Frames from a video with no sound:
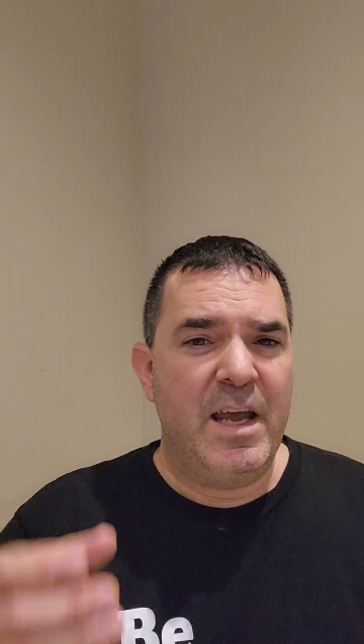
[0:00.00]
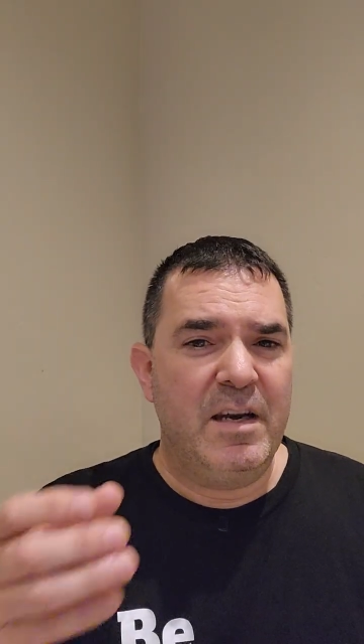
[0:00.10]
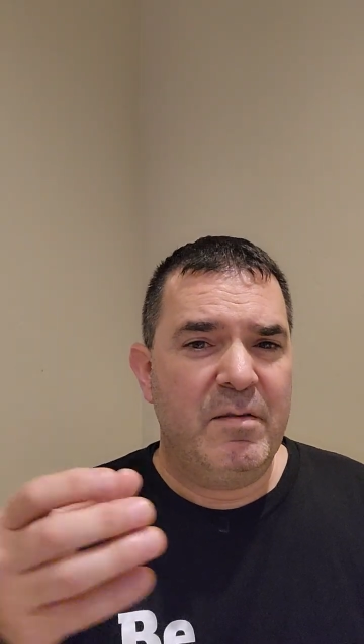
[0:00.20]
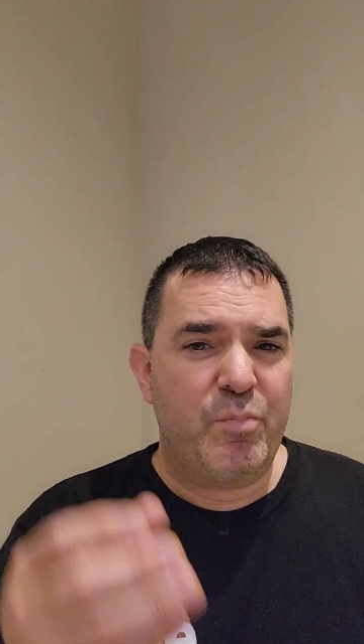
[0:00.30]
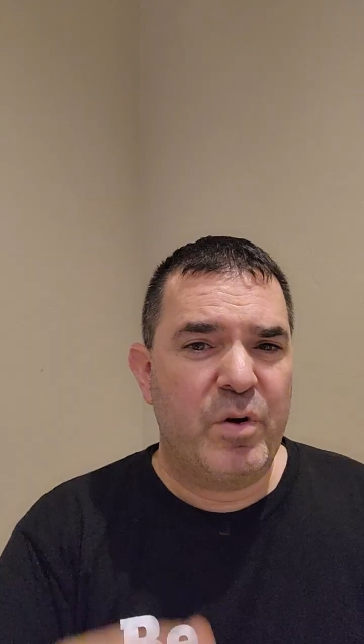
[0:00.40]

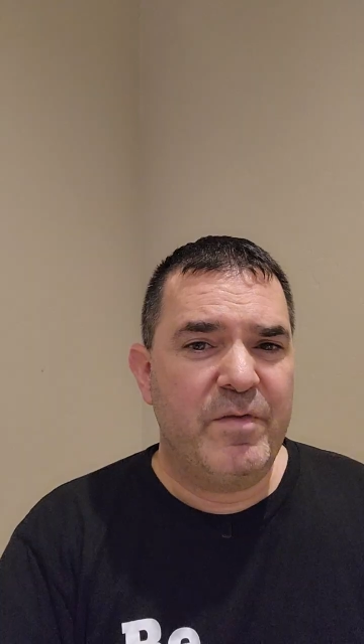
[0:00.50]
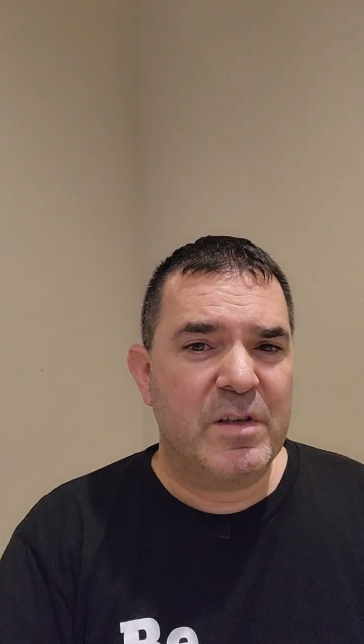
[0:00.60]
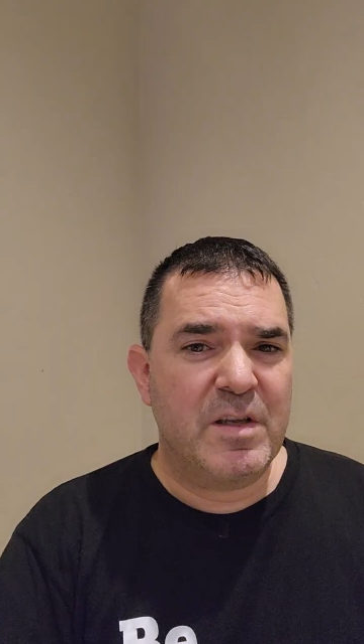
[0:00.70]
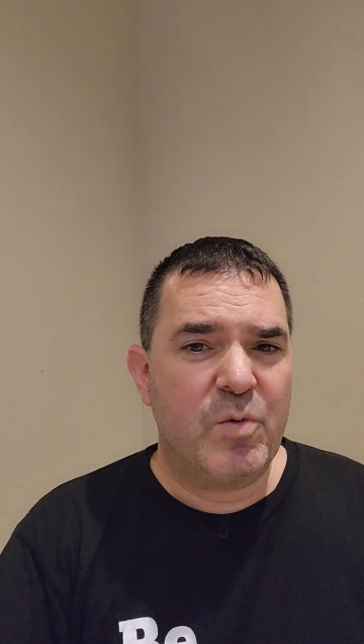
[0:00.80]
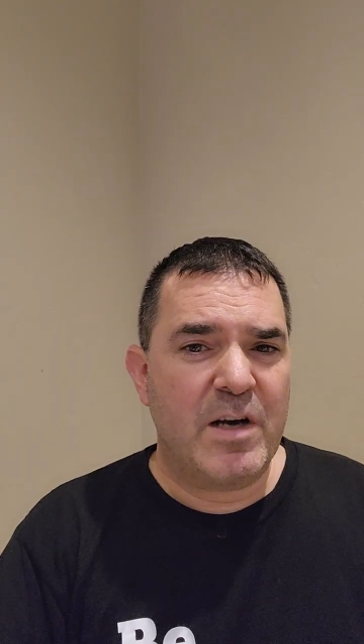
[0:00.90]
And
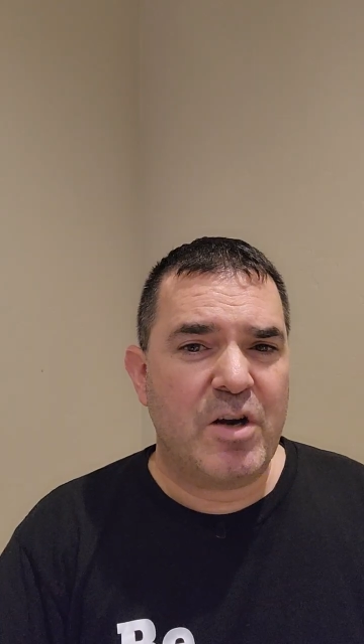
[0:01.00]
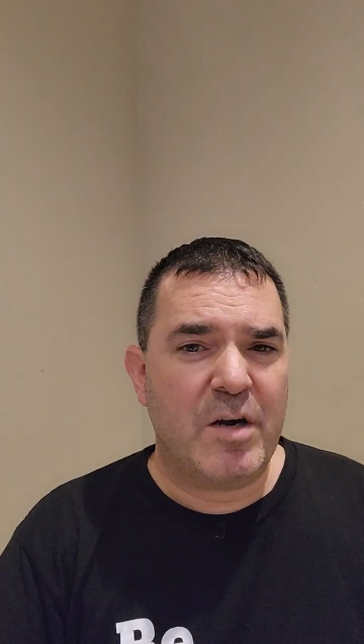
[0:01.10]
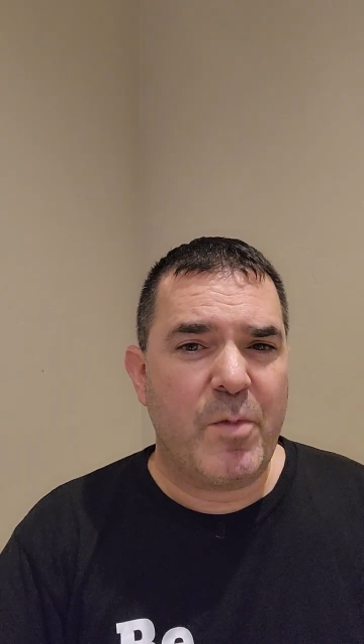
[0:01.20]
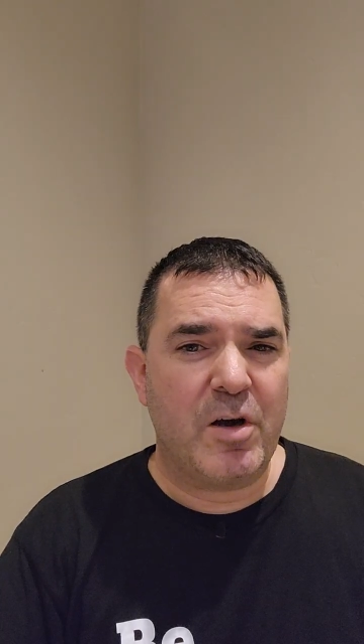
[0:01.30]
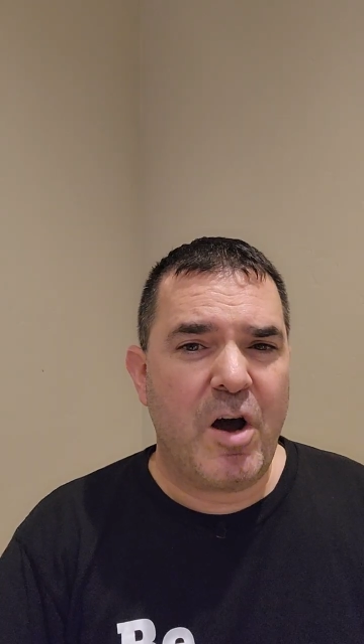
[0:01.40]
previously, when I
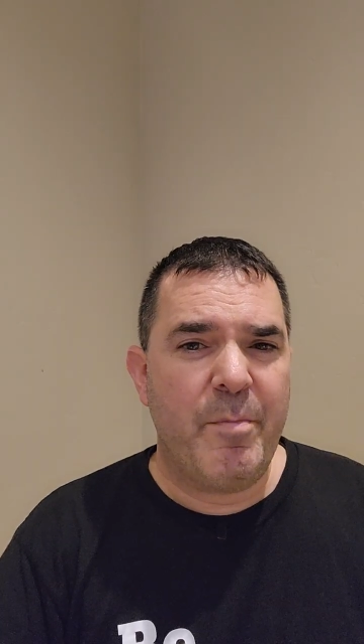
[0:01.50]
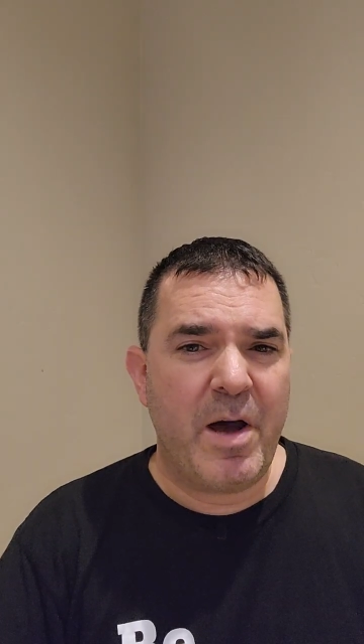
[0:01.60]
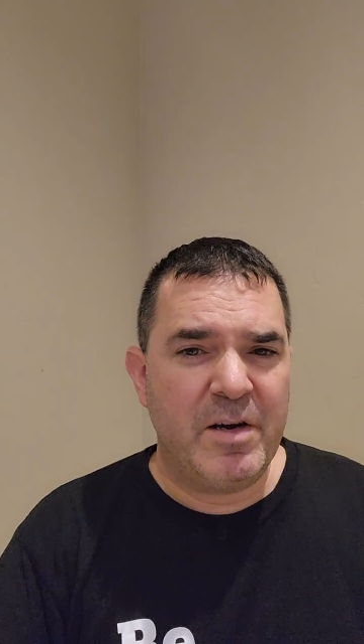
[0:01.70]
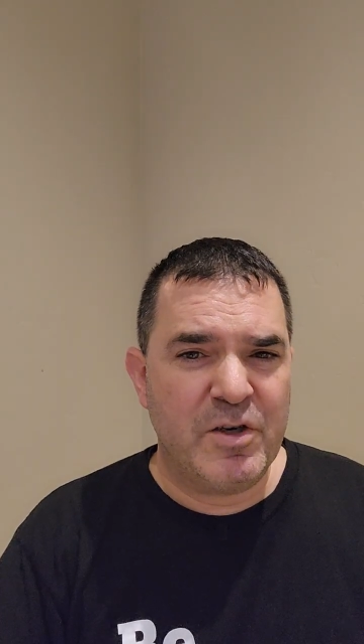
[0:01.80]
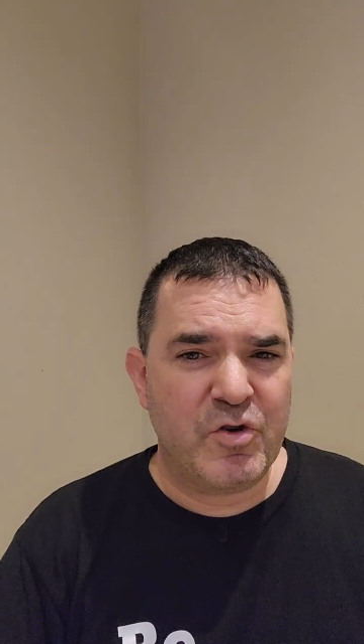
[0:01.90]
talked about
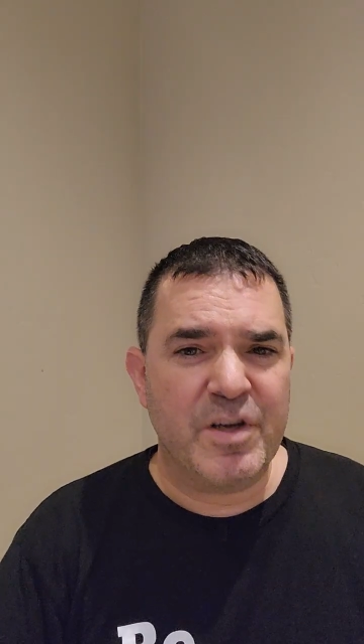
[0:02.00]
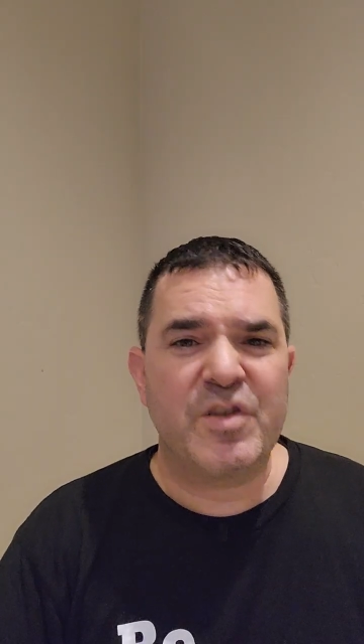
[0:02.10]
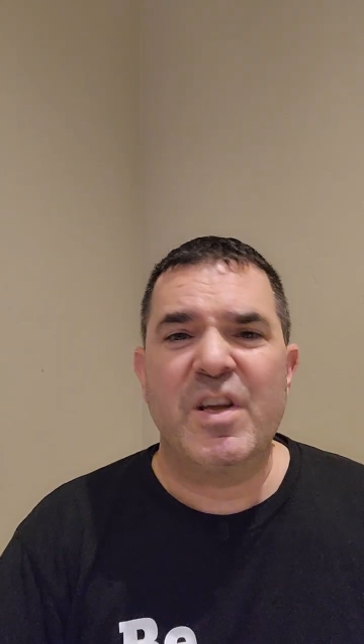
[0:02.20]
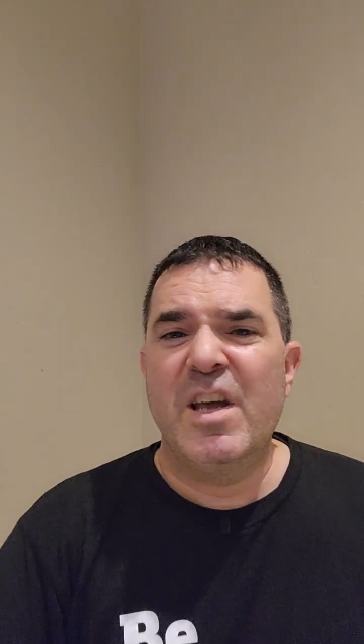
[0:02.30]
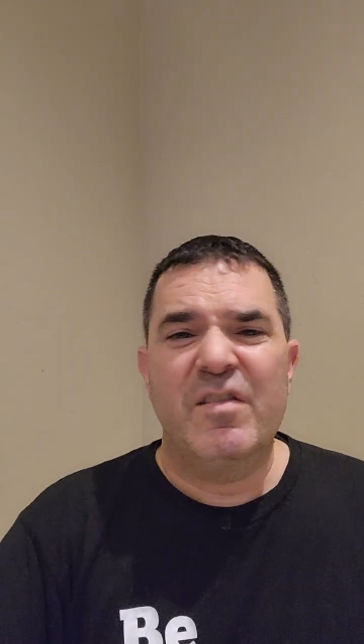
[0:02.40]
compound
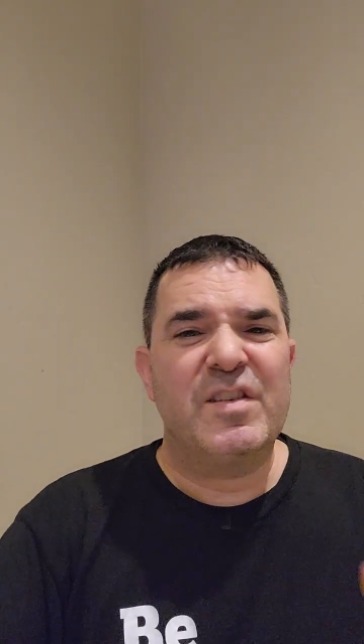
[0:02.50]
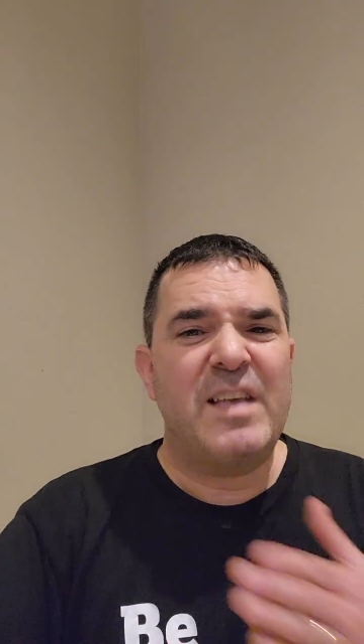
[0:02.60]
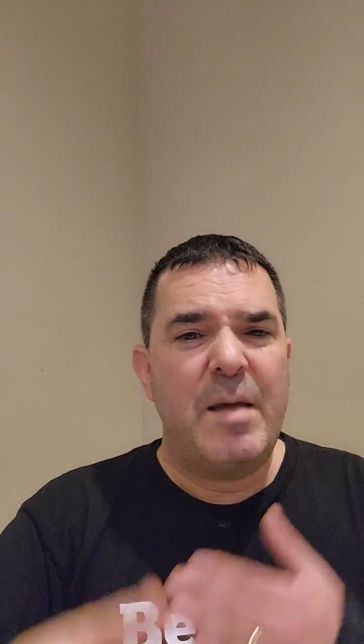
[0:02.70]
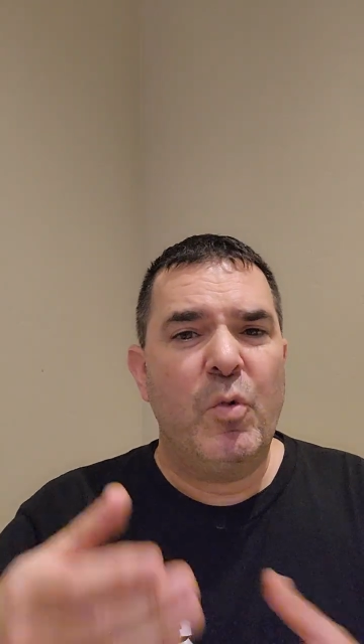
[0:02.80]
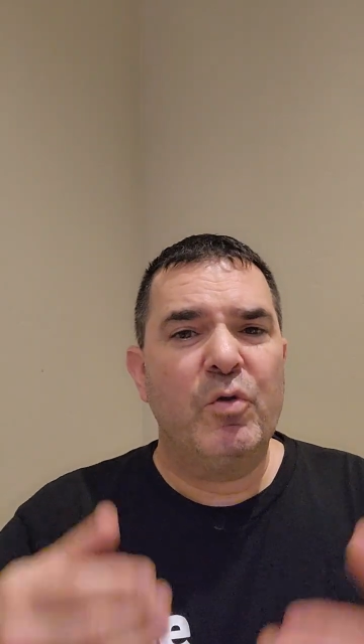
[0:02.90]
interest,
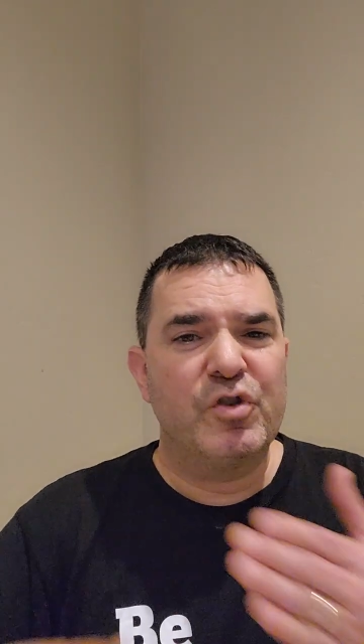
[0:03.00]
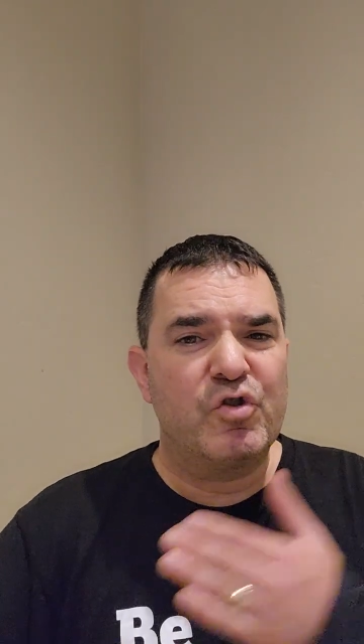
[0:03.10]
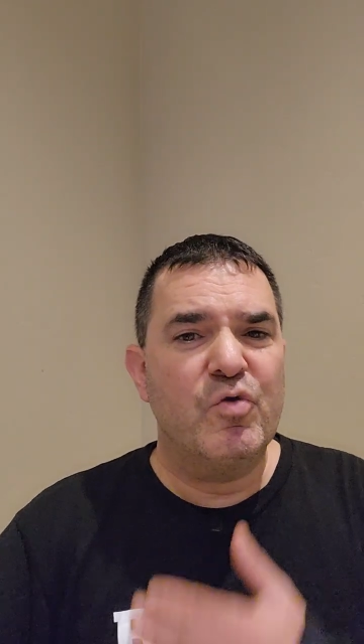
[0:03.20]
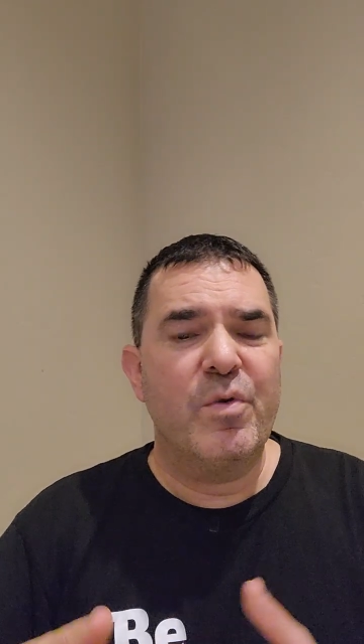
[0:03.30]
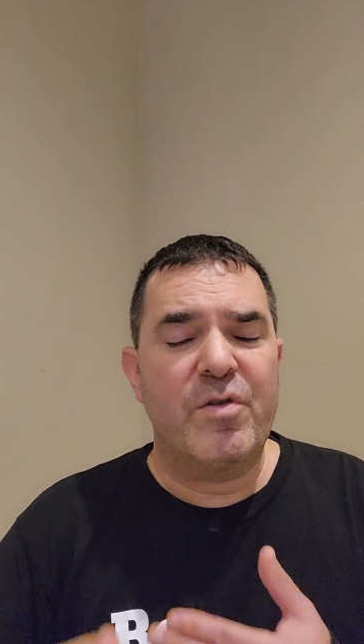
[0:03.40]
same holds
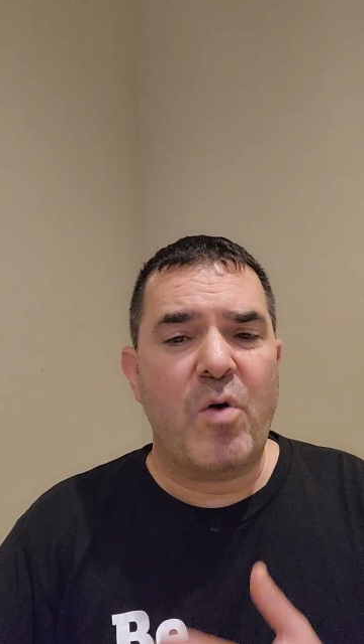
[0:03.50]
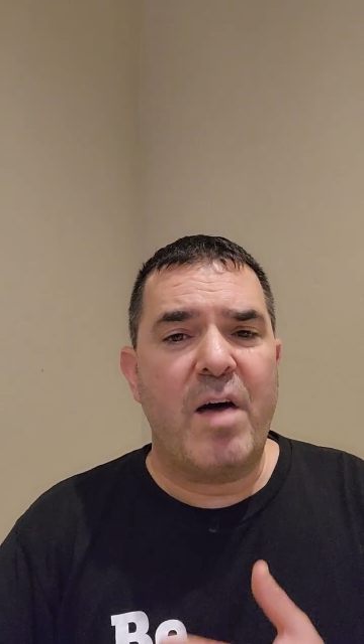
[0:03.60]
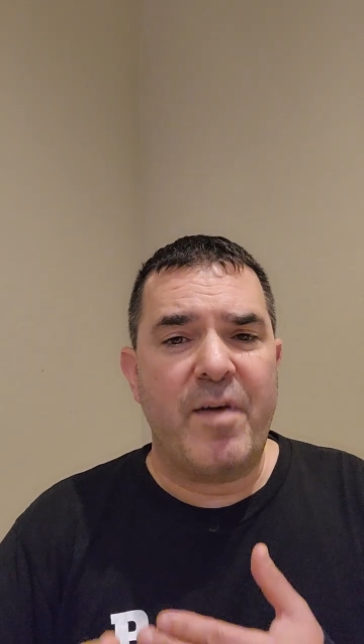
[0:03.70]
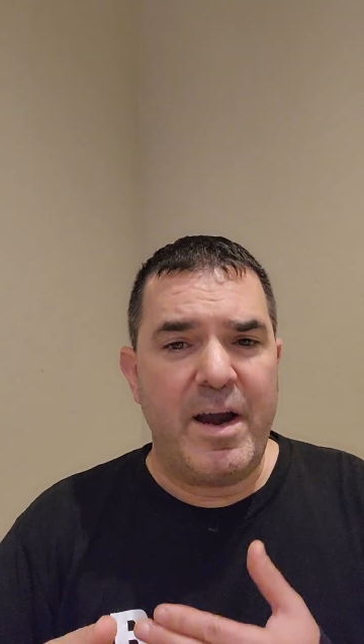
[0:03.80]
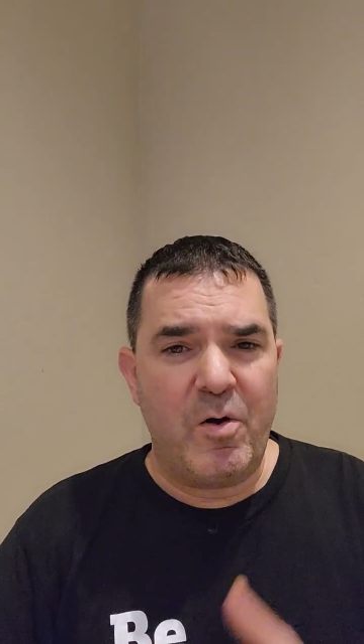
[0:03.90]
true with the
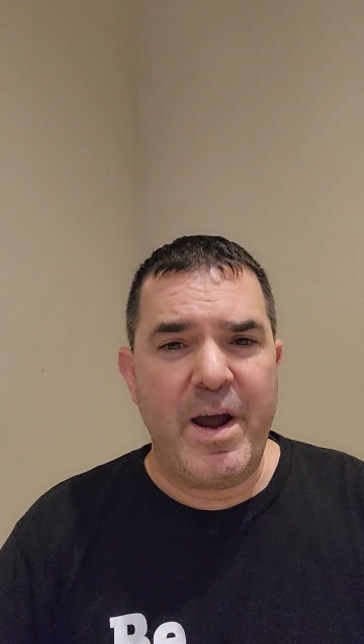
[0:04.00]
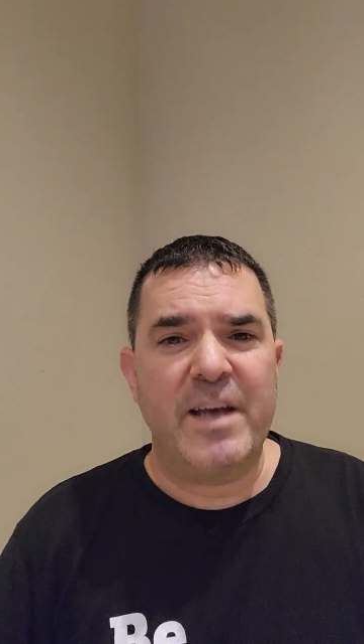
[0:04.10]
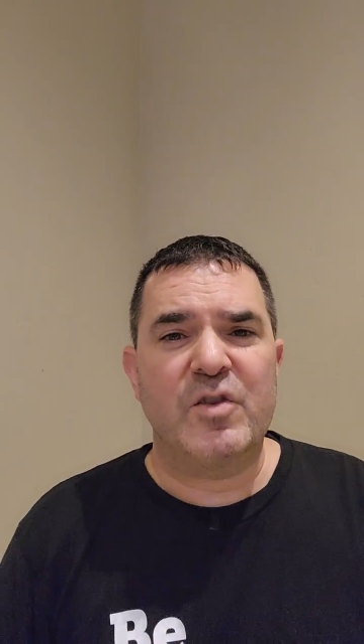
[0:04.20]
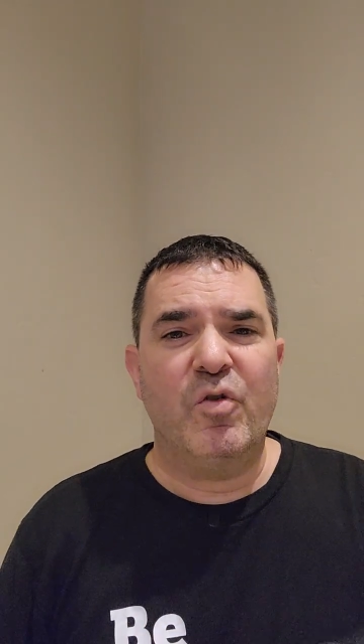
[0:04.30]
Roth IRA.